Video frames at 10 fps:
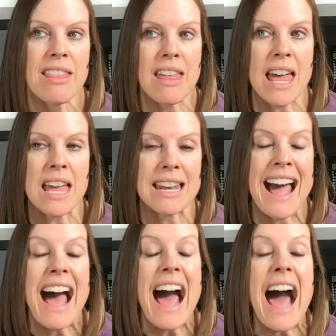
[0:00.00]
then
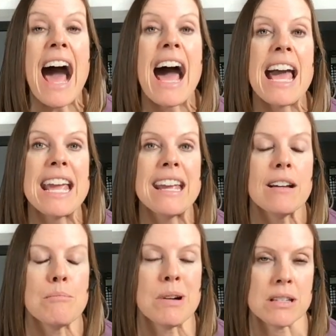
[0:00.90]
I
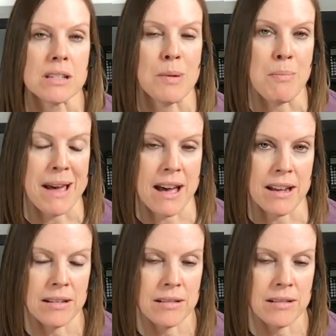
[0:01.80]
must be bad.